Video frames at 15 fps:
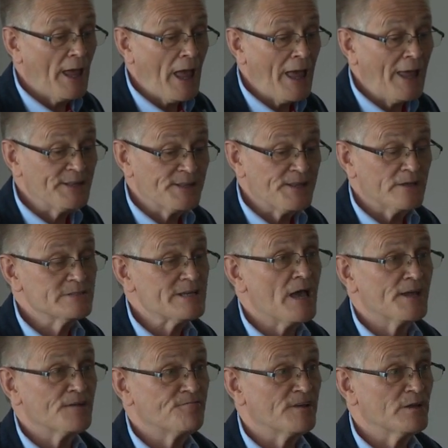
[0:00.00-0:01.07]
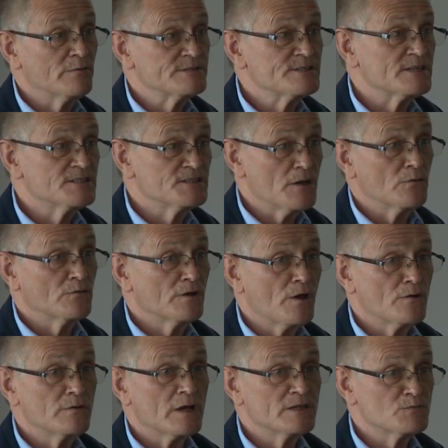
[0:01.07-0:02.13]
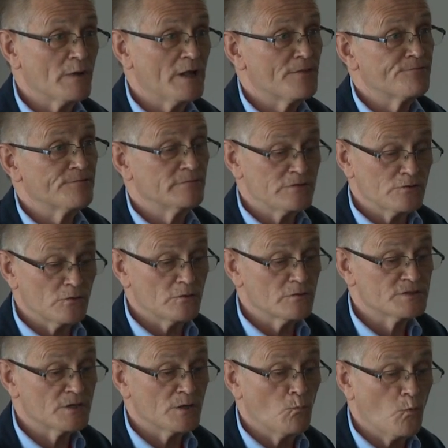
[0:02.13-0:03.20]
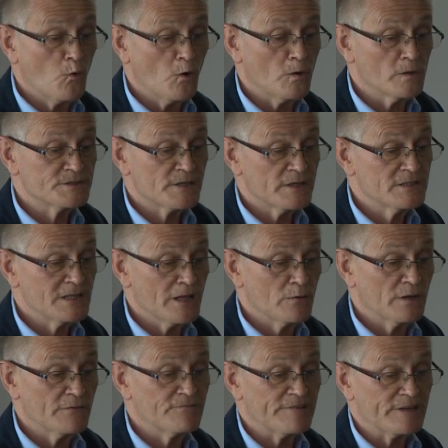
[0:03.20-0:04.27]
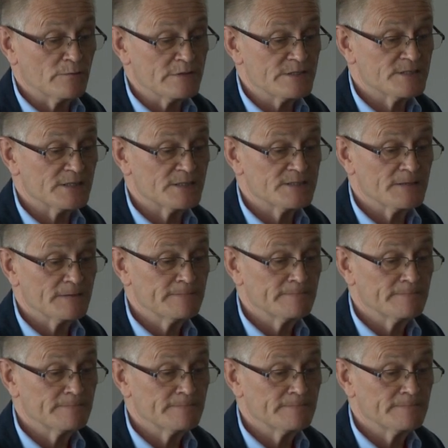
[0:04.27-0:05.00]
And those higher frequencies don't go as well through doors and walls as lower frequencies.